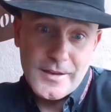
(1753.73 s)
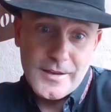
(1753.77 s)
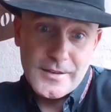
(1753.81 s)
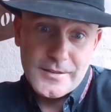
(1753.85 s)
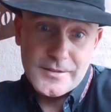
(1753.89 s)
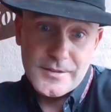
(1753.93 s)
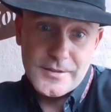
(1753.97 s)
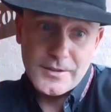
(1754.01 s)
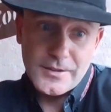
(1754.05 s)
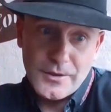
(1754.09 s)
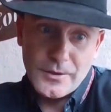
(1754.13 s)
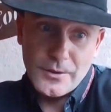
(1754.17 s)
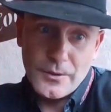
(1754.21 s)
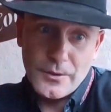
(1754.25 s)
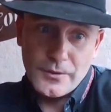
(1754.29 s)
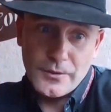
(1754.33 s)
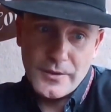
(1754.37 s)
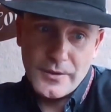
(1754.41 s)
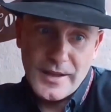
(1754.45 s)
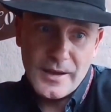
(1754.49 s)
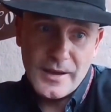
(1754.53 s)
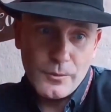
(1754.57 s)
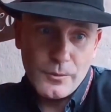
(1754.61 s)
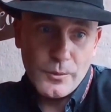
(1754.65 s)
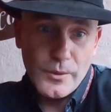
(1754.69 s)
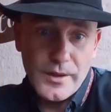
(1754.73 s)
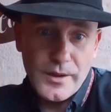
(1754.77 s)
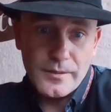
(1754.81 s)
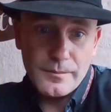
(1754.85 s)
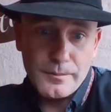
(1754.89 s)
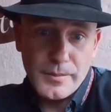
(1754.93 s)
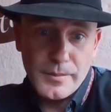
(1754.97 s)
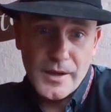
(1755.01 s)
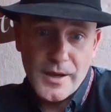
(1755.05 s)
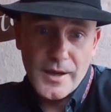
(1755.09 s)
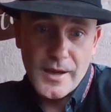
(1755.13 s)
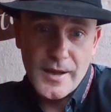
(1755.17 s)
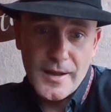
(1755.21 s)
so that went
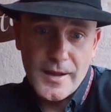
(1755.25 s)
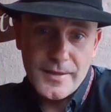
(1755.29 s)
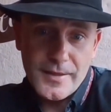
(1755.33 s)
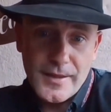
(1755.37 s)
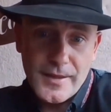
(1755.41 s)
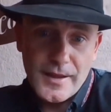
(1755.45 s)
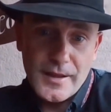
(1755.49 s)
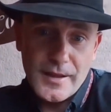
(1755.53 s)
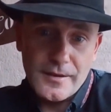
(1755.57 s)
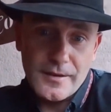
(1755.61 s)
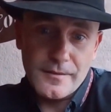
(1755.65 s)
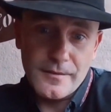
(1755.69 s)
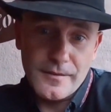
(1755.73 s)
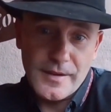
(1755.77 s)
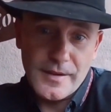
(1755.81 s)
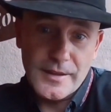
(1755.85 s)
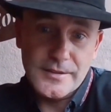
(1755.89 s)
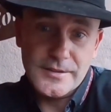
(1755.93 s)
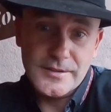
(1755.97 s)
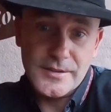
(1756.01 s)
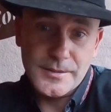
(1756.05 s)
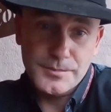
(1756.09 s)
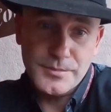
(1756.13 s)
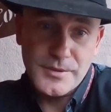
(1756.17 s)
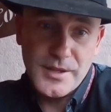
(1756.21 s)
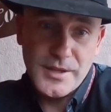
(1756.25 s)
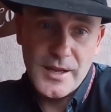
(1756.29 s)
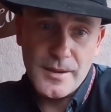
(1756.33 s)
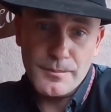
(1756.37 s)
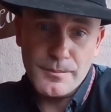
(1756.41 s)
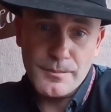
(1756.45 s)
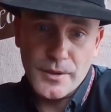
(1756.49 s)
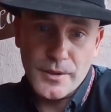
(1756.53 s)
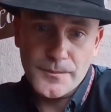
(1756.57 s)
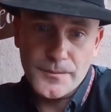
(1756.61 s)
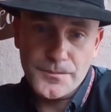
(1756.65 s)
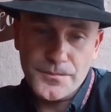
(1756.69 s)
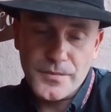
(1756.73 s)
by, and then in
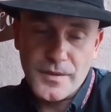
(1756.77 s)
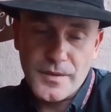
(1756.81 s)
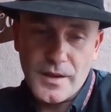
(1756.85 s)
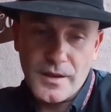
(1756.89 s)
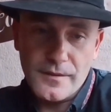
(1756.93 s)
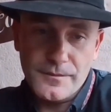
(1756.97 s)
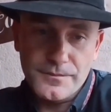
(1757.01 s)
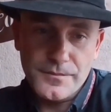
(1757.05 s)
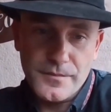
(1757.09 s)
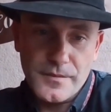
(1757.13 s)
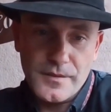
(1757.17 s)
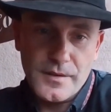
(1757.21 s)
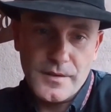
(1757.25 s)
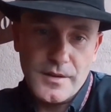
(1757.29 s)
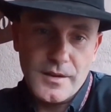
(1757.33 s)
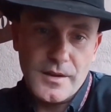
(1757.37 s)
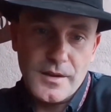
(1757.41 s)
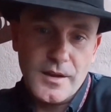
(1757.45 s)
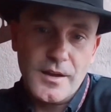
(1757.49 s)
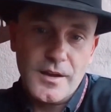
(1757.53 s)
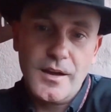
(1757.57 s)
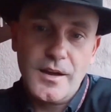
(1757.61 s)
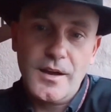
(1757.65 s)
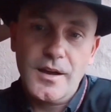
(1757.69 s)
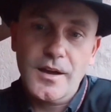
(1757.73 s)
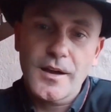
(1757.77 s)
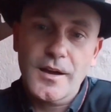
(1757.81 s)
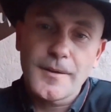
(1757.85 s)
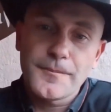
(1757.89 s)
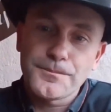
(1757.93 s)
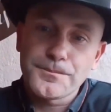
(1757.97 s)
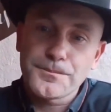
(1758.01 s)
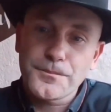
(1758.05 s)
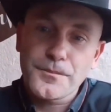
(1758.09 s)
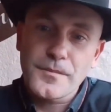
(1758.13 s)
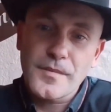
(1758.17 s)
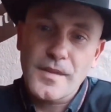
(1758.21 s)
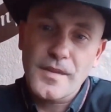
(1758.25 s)
September,
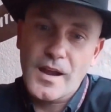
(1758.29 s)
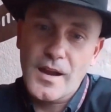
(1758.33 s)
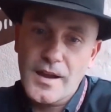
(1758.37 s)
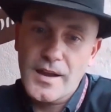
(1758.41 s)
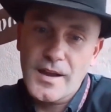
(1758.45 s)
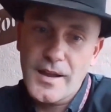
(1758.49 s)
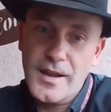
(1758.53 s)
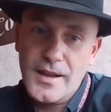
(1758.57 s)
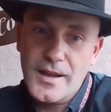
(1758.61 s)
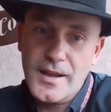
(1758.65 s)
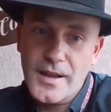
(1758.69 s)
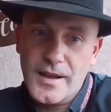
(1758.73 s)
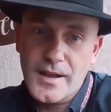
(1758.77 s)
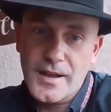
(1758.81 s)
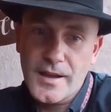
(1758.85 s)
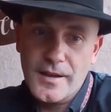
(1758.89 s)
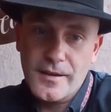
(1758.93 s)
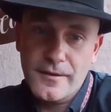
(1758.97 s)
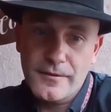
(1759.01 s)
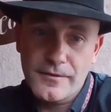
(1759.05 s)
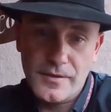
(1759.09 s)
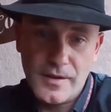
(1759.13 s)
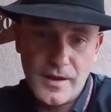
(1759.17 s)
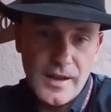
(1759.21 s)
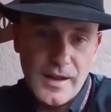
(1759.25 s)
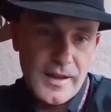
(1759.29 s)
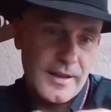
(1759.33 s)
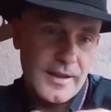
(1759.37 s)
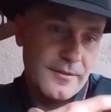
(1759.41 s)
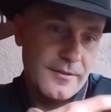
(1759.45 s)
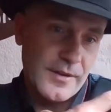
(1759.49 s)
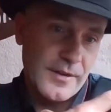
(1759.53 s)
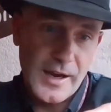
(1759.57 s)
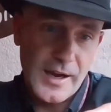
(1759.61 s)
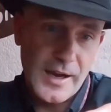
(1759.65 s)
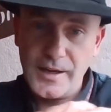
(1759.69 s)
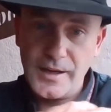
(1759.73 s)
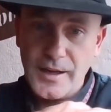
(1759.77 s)
I have
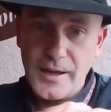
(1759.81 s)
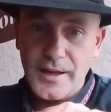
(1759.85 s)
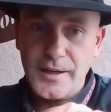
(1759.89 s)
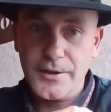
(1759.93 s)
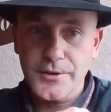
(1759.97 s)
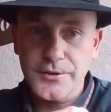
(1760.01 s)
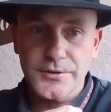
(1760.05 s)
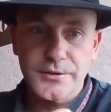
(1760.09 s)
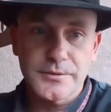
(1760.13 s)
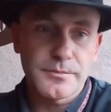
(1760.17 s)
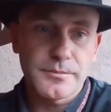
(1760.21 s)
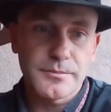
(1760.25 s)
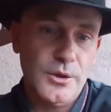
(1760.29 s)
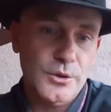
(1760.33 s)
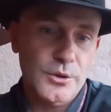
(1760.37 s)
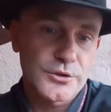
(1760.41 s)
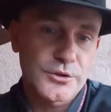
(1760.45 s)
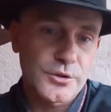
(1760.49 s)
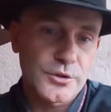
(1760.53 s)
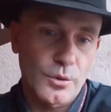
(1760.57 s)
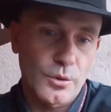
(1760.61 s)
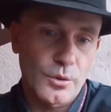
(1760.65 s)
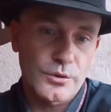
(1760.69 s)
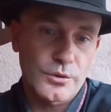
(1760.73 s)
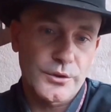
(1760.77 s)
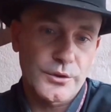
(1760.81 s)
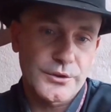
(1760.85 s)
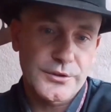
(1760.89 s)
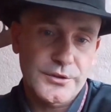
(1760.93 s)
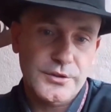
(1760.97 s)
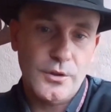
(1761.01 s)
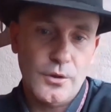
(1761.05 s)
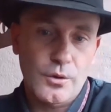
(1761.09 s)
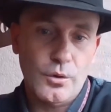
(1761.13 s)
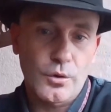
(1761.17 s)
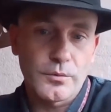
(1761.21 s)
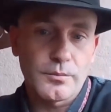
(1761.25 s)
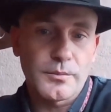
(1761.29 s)
8 anchors in both shoulders,
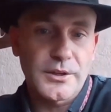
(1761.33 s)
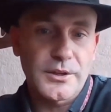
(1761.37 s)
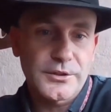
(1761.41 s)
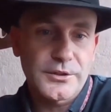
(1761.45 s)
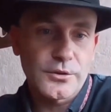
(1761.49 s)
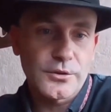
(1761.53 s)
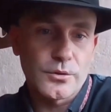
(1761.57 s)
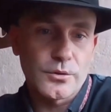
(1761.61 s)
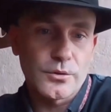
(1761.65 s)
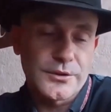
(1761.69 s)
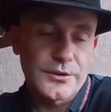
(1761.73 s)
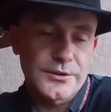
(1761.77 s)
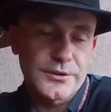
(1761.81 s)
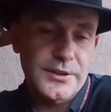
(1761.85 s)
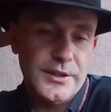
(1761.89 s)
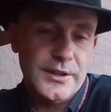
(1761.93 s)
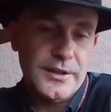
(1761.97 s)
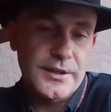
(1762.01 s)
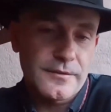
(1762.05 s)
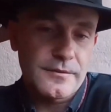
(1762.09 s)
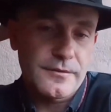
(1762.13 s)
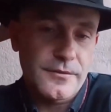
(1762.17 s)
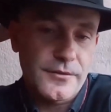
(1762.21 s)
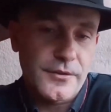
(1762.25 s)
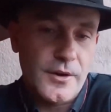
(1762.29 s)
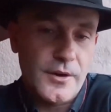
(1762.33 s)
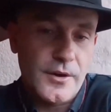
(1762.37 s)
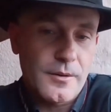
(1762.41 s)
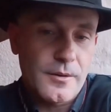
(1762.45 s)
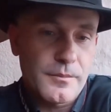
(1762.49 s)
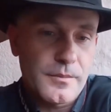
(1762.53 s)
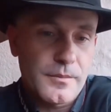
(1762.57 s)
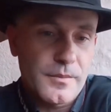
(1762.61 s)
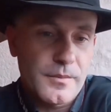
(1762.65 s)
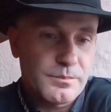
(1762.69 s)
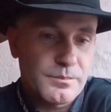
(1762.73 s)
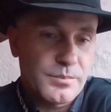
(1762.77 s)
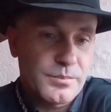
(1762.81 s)
holding my shoulders in
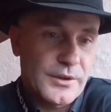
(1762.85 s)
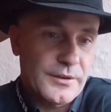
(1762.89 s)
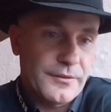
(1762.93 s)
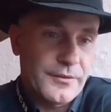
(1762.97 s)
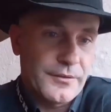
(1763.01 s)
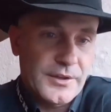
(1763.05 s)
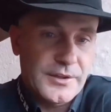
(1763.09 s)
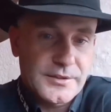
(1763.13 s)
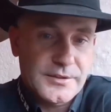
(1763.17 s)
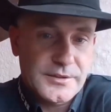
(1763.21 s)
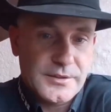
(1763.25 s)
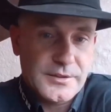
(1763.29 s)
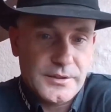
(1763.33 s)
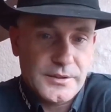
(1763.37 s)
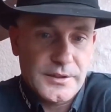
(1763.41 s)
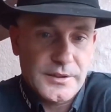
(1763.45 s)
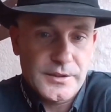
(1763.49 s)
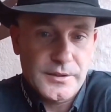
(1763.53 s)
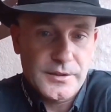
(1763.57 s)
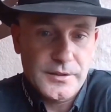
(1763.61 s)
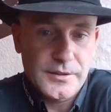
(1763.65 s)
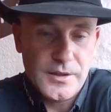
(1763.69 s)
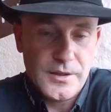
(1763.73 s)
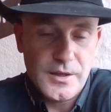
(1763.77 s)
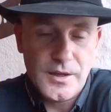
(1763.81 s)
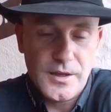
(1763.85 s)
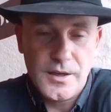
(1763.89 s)
from previously